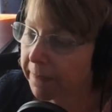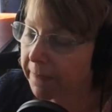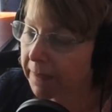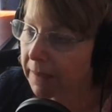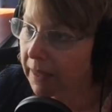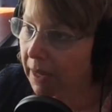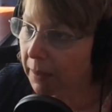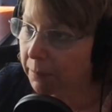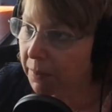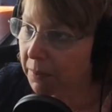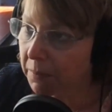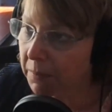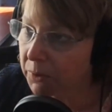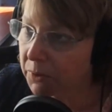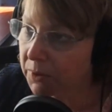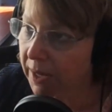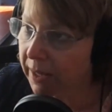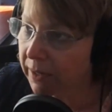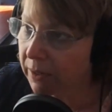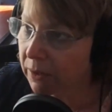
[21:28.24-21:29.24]
That
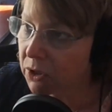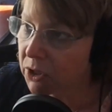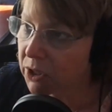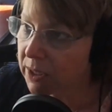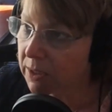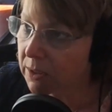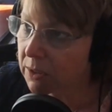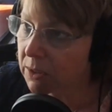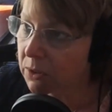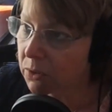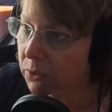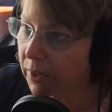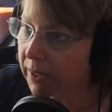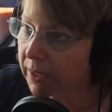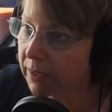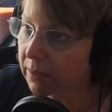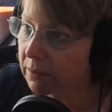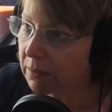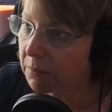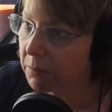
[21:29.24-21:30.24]
promotes energy,
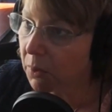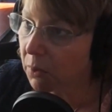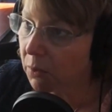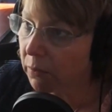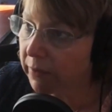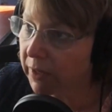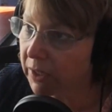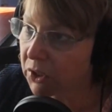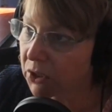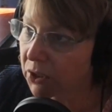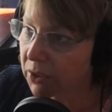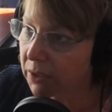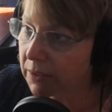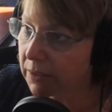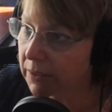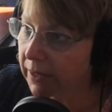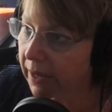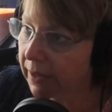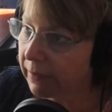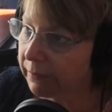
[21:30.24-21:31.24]
strength, motivation,
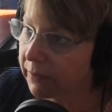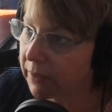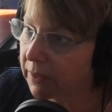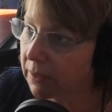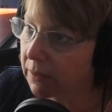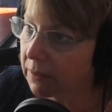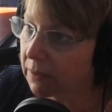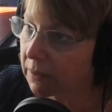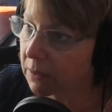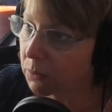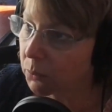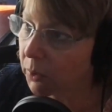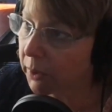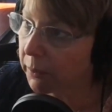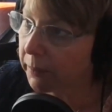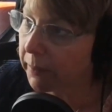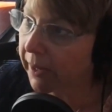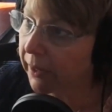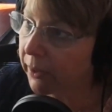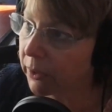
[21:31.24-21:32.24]
confidence,
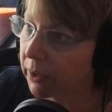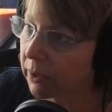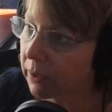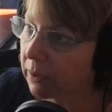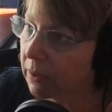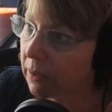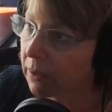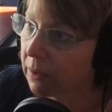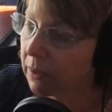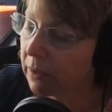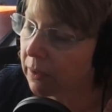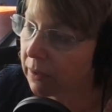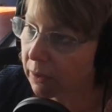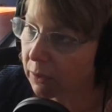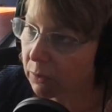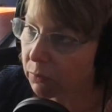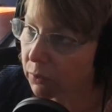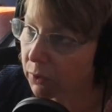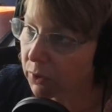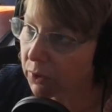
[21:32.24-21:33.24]
willpower.
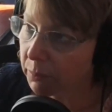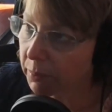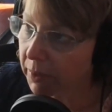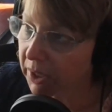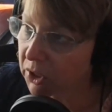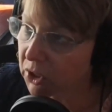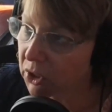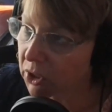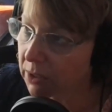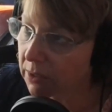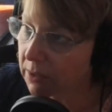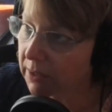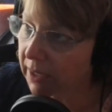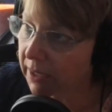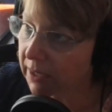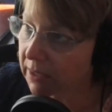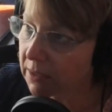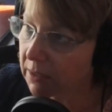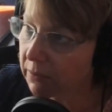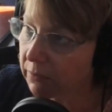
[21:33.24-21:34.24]
Good for depression,
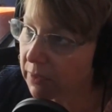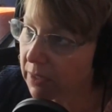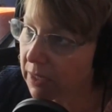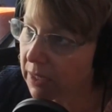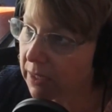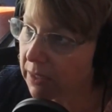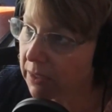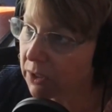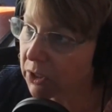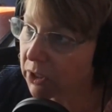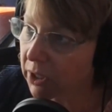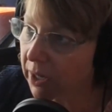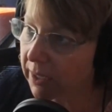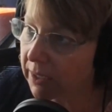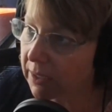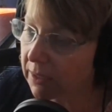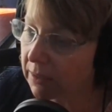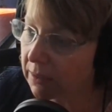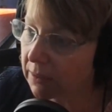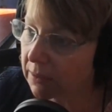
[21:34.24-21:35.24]
negativity,
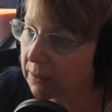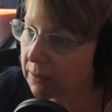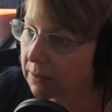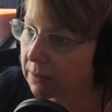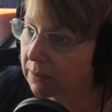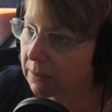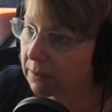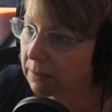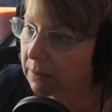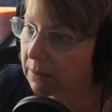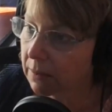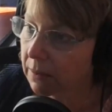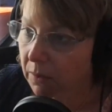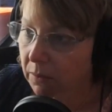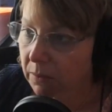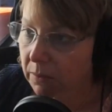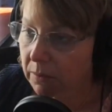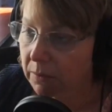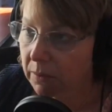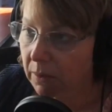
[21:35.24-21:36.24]
shyness.
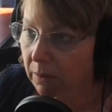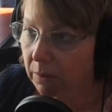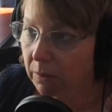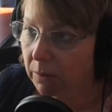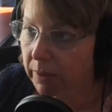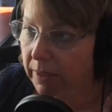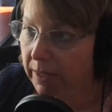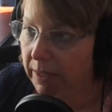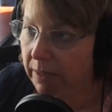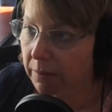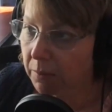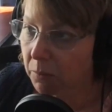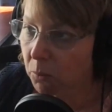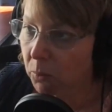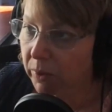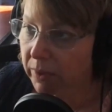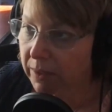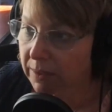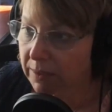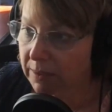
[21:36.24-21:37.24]
So, and
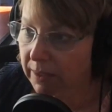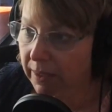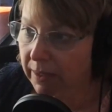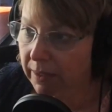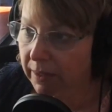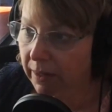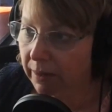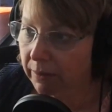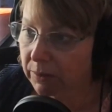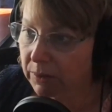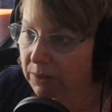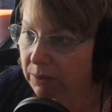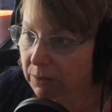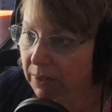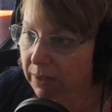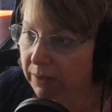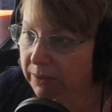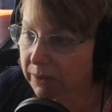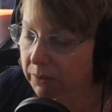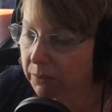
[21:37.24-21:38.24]
with this handout too, it
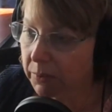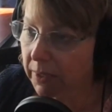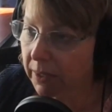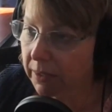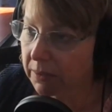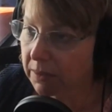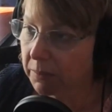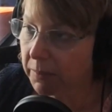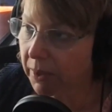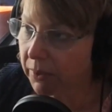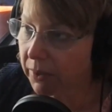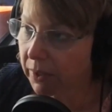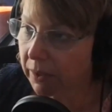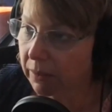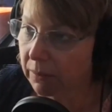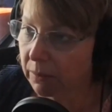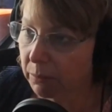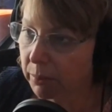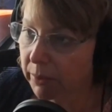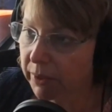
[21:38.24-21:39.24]
also talks about
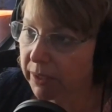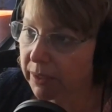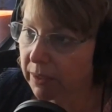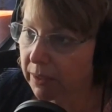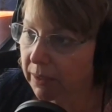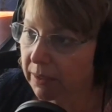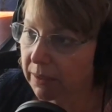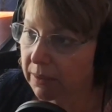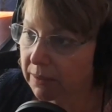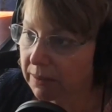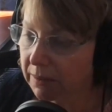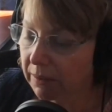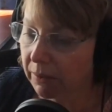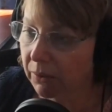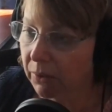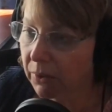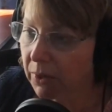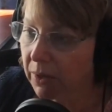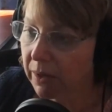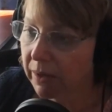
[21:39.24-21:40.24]
color breathing. So
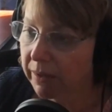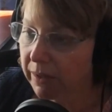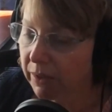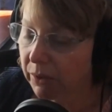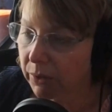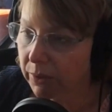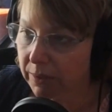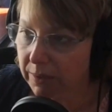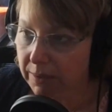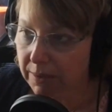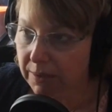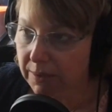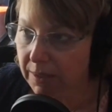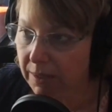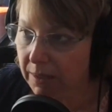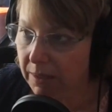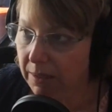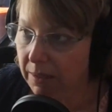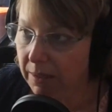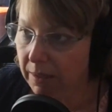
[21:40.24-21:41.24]
you can
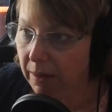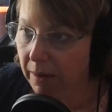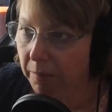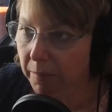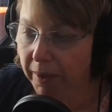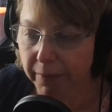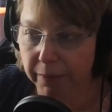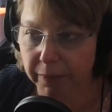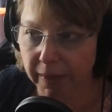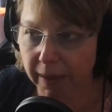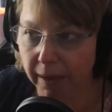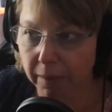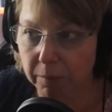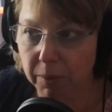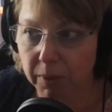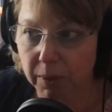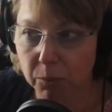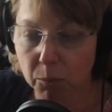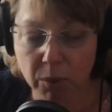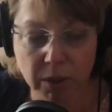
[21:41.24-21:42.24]
see about that.
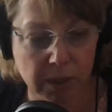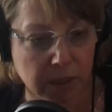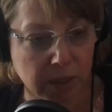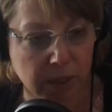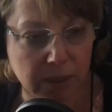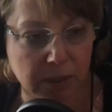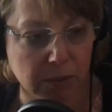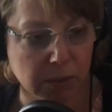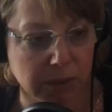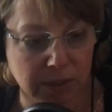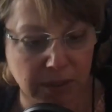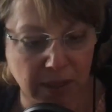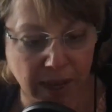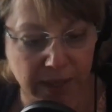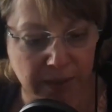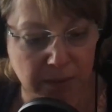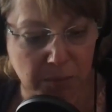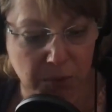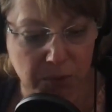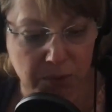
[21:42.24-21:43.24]
But what you can do is on
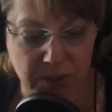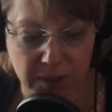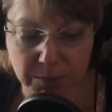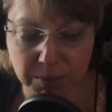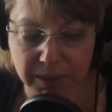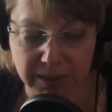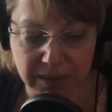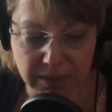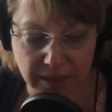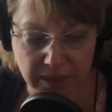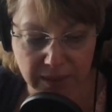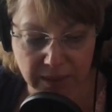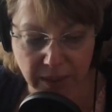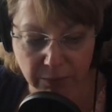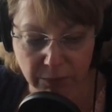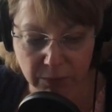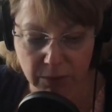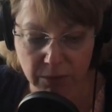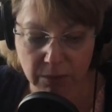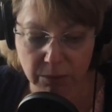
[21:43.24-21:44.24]
the most simplistic
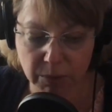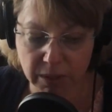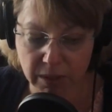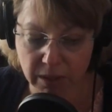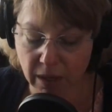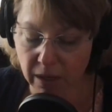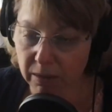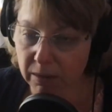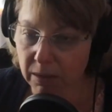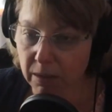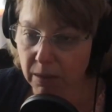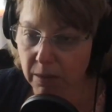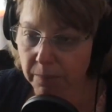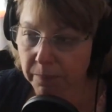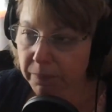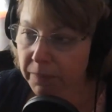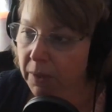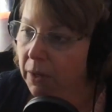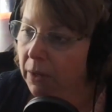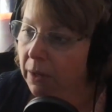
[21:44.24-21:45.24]
level with color
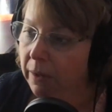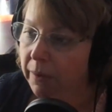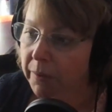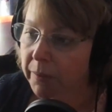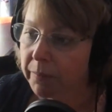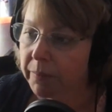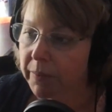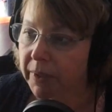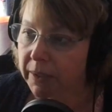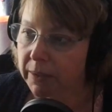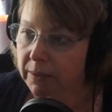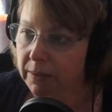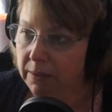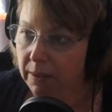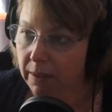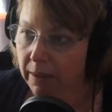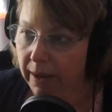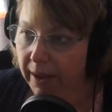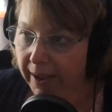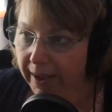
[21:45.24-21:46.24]

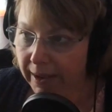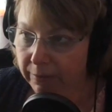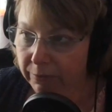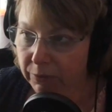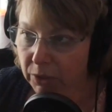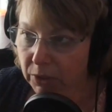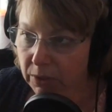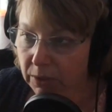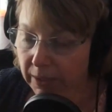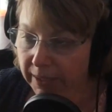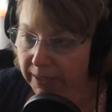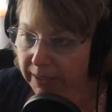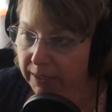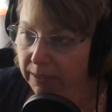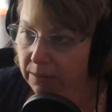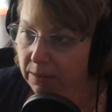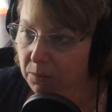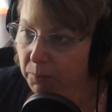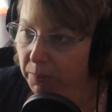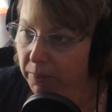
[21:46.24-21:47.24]
is have your
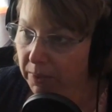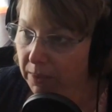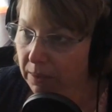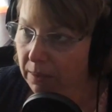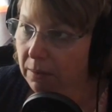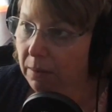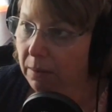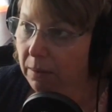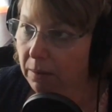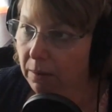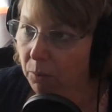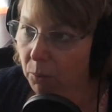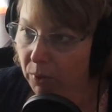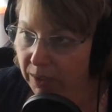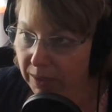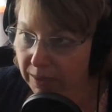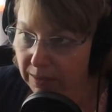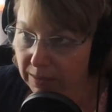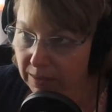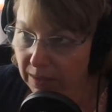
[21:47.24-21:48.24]
clients pick one of
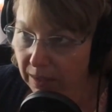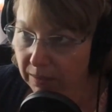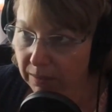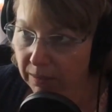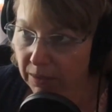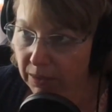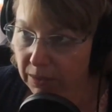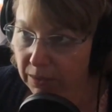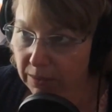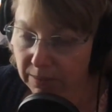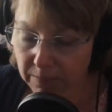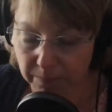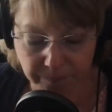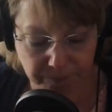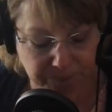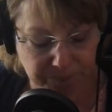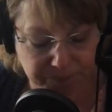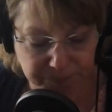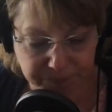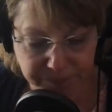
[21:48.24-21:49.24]
these colors.
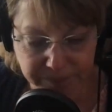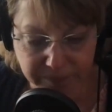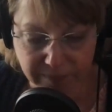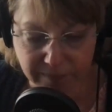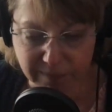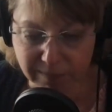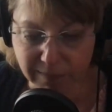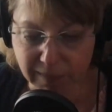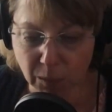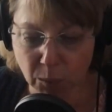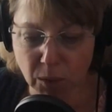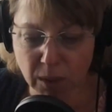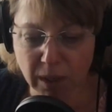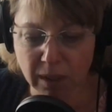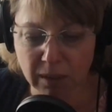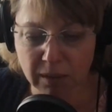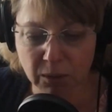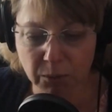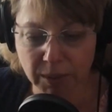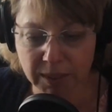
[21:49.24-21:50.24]
What
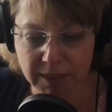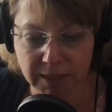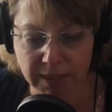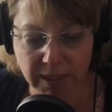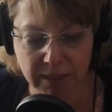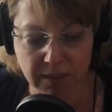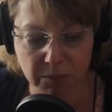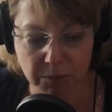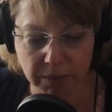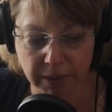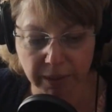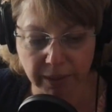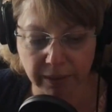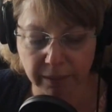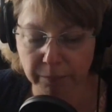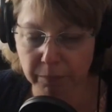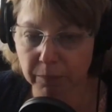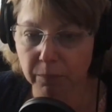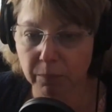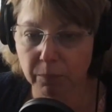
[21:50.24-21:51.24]
color resonates with
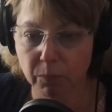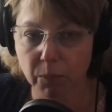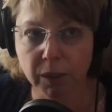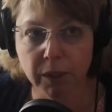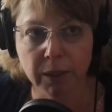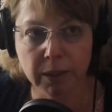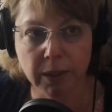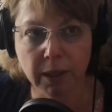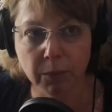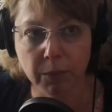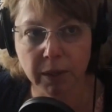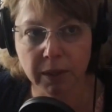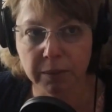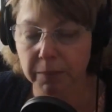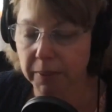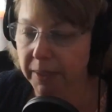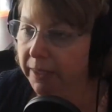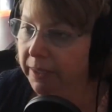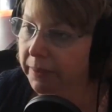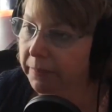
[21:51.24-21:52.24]
them? Where do they want to
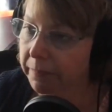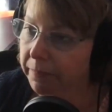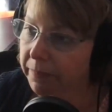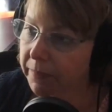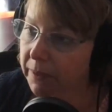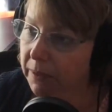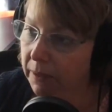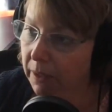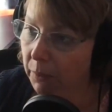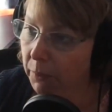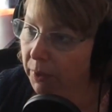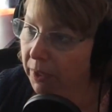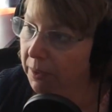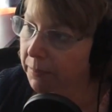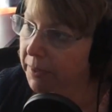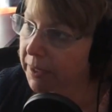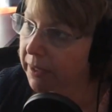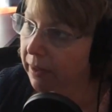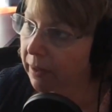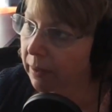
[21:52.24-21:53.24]
be? Do they want to
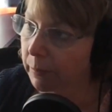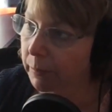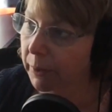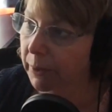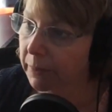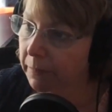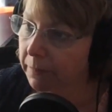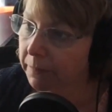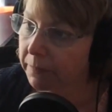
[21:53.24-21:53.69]
be calmer?